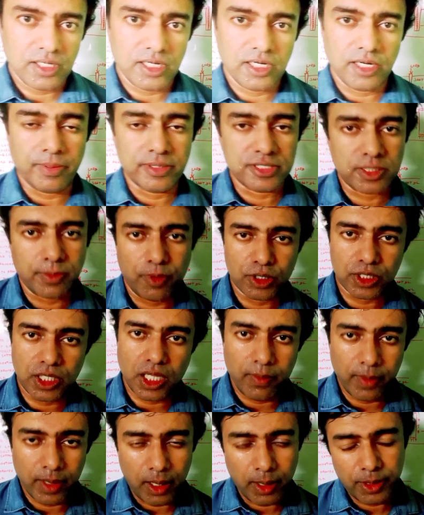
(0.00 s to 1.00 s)
depends upon the
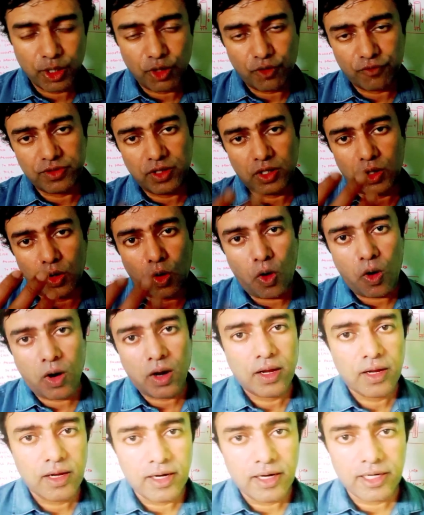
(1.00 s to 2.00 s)
availability of the
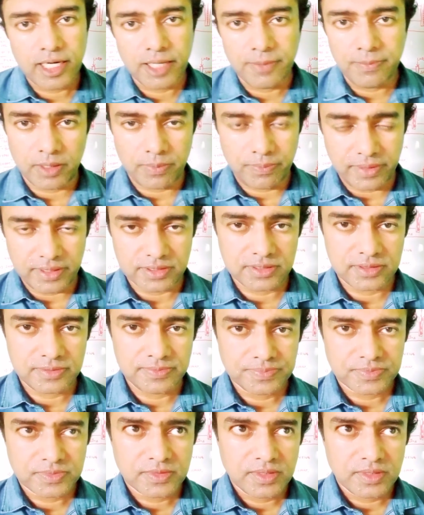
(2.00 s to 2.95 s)
long timber piece.